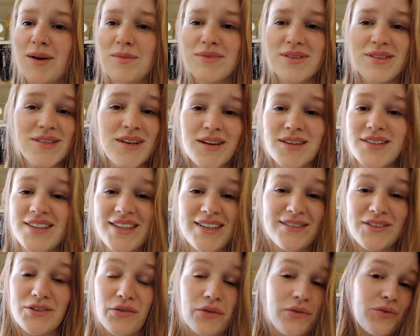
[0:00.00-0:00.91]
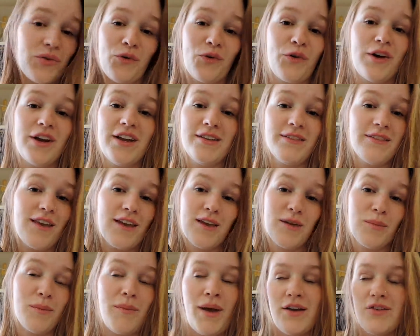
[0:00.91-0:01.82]
sucked into the story. It's
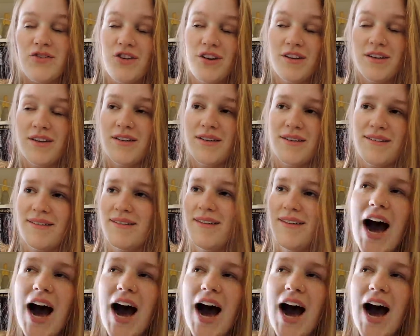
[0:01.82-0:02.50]
like magic.